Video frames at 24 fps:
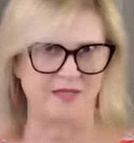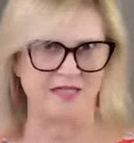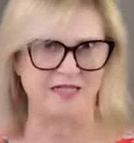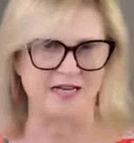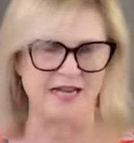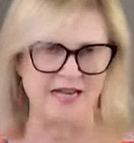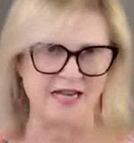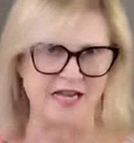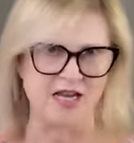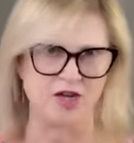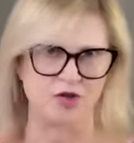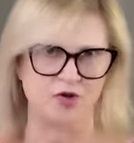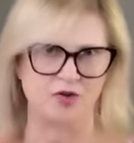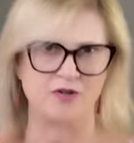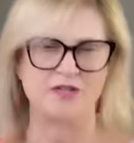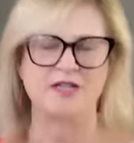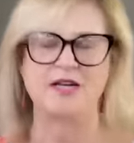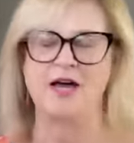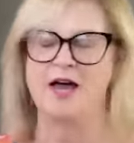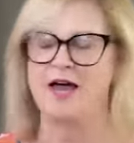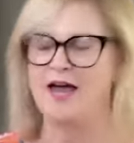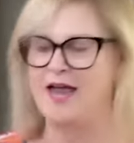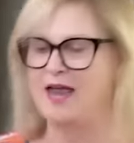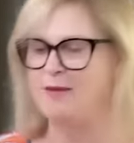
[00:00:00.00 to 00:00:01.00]
taking your
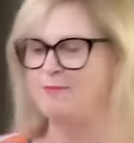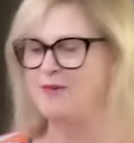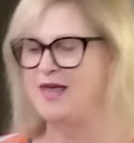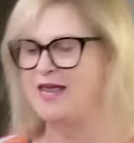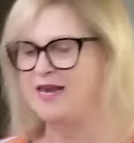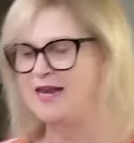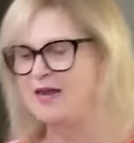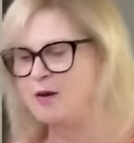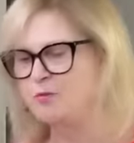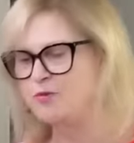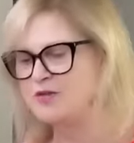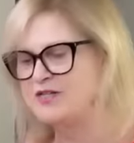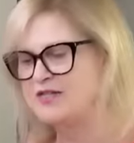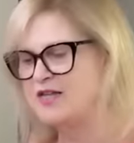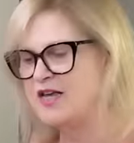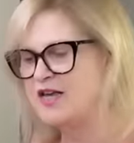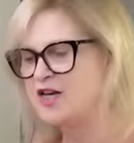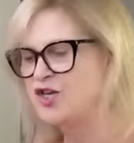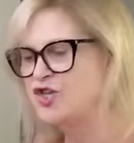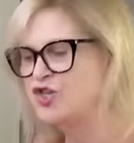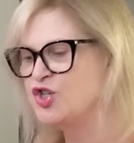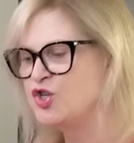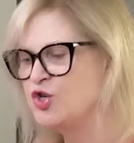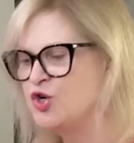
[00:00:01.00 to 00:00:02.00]
time, and it's
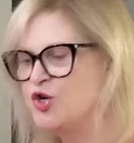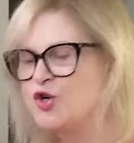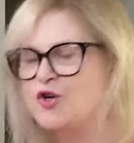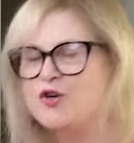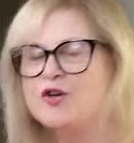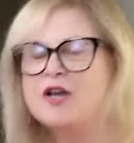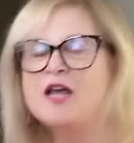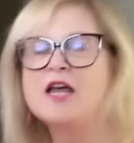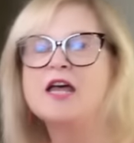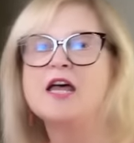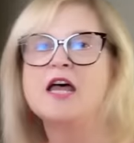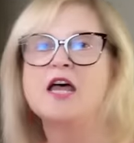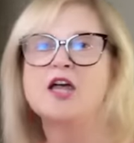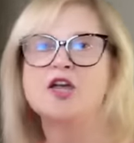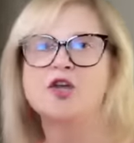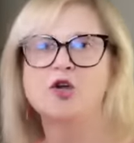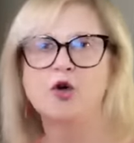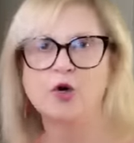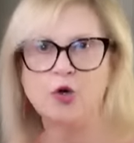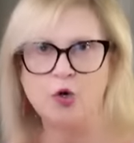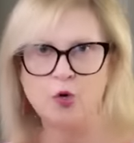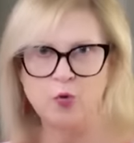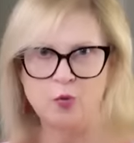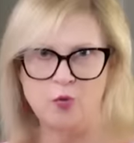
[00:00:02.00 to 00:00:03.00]
gonna turn
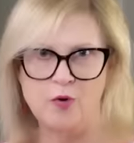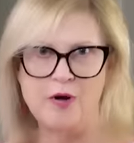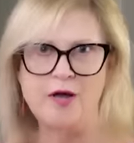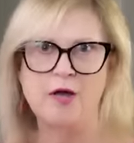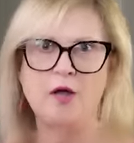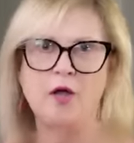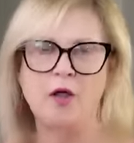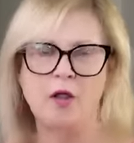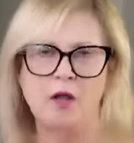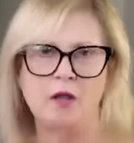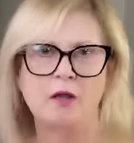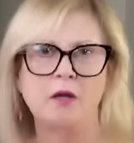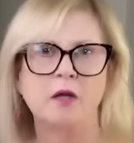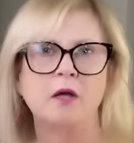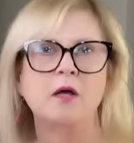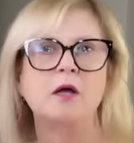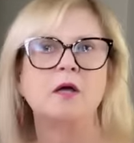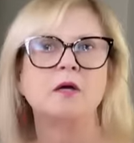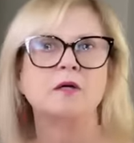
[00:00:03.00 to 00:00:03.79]
your grill